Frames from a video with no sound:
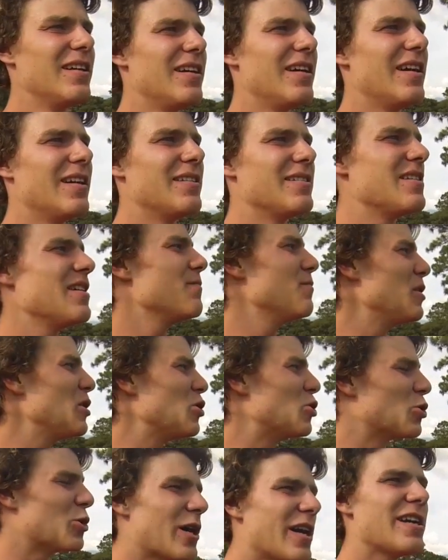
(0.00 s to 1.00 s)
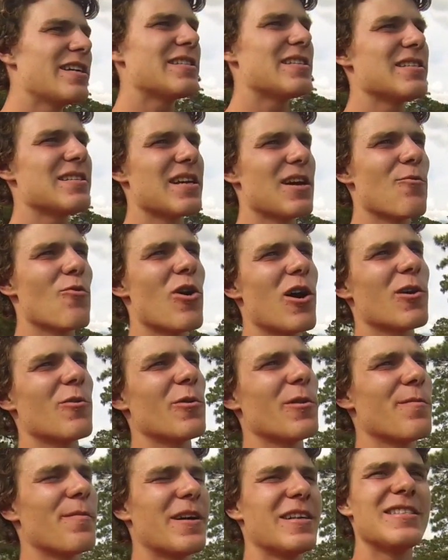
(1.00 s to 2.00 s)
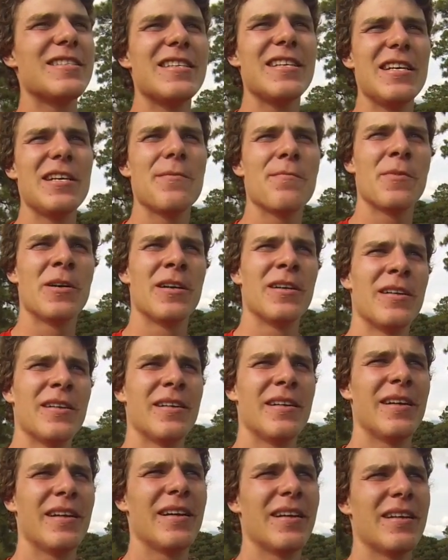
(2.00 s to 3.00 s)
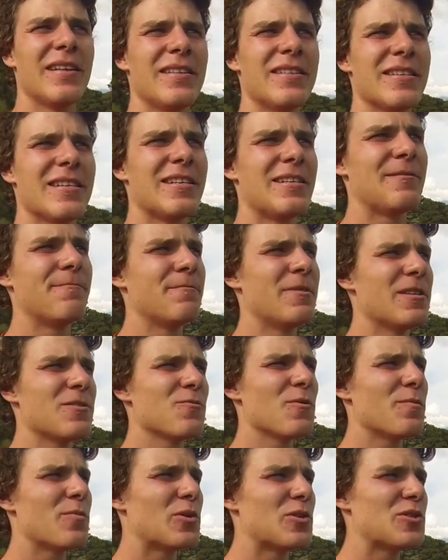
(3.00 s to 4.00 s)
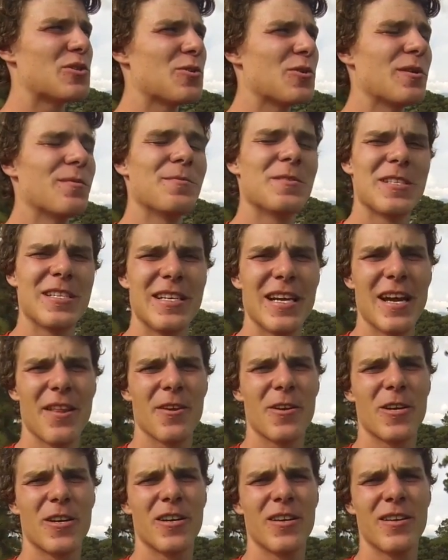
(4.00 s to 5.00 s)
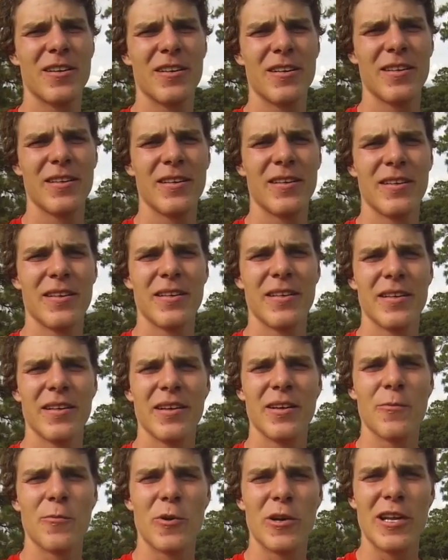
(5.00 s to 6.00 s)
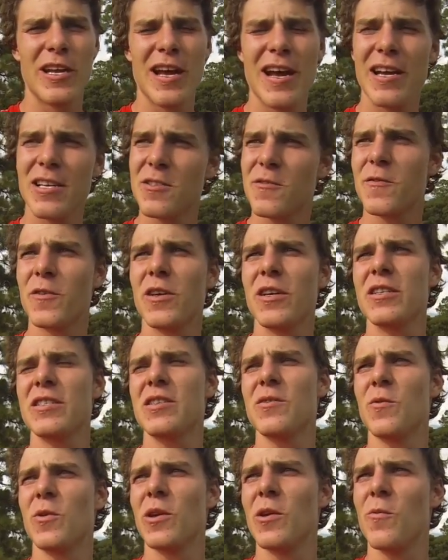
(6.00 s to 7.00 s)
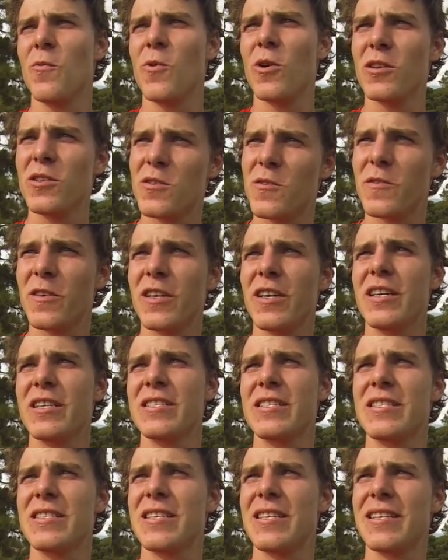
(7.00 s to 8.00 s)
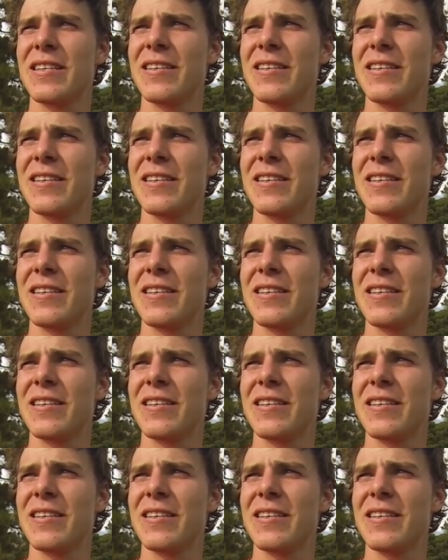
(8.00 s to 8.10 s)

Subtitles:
And give me grace as I walk with my team, and as we pursue Him together and what He has for us and what He wants for us.